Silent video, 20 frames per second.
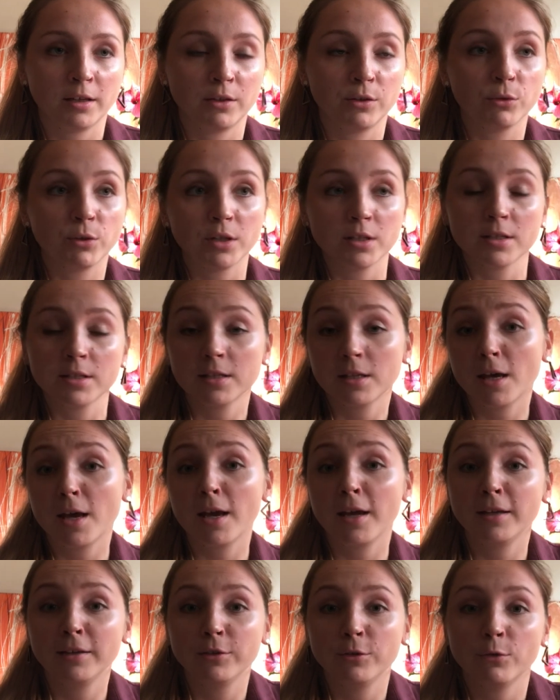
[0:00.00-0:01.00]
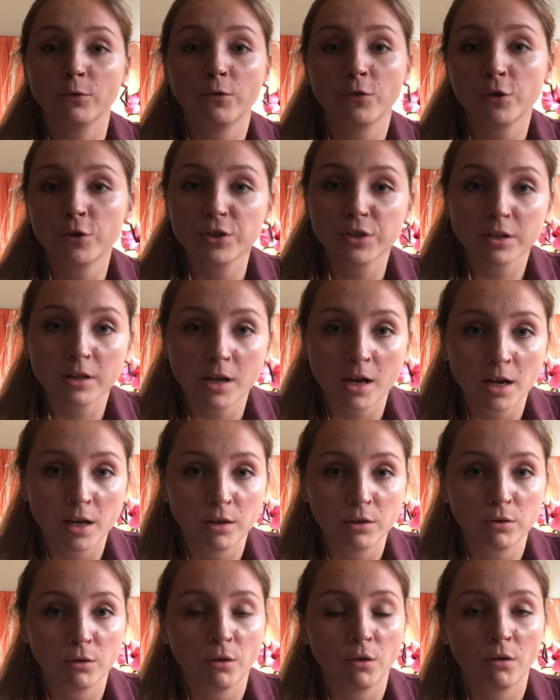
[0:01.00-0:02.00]
you can sign your first
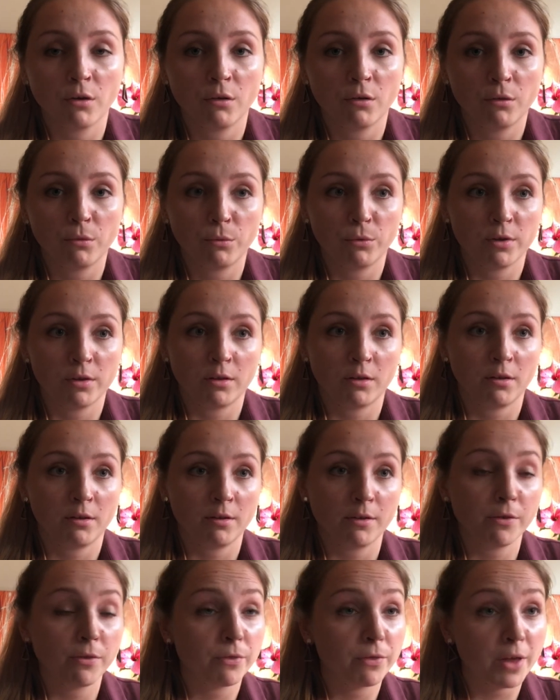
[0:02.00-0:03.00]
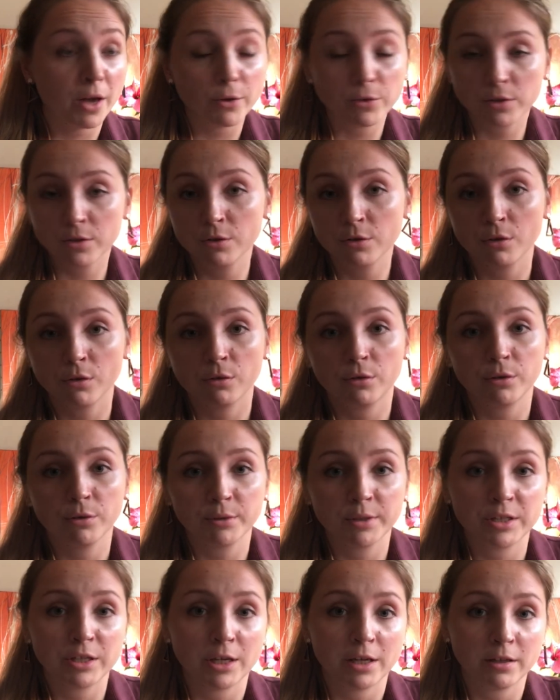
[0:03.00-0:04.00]
client with $1,000
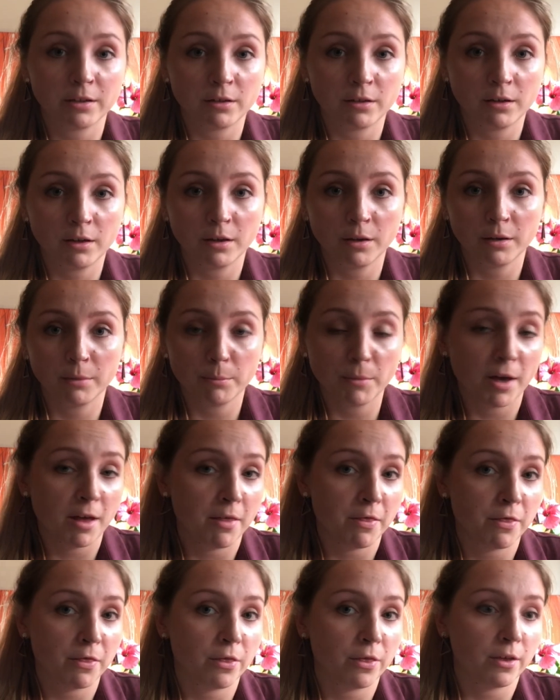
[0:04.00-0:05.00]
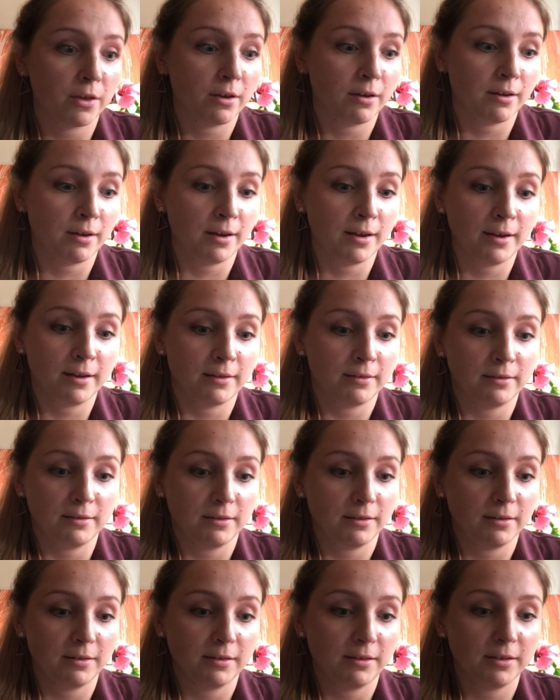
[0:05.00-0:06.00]
retainer a month and
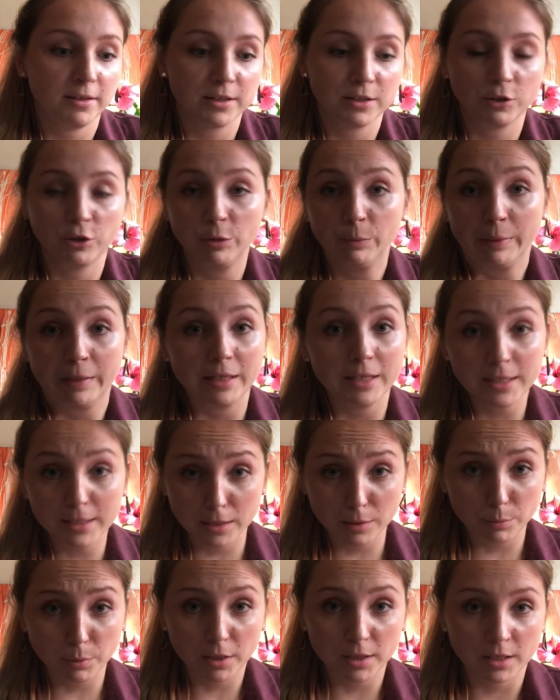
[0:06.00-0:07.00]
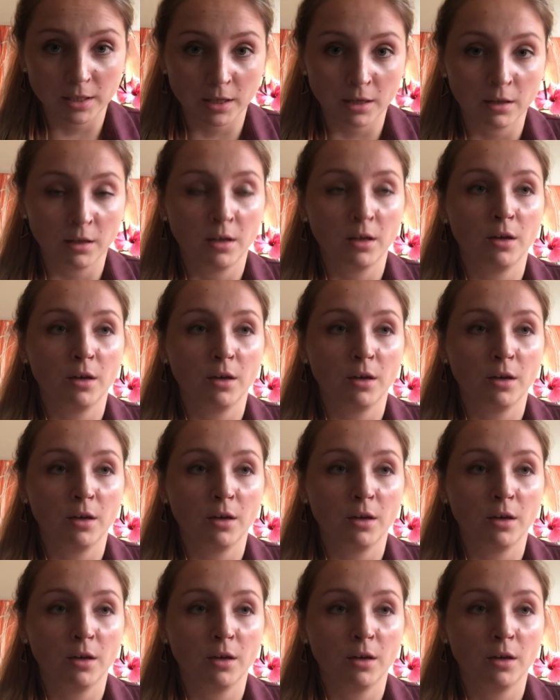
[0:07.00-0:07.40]
it's going to be easy peasy.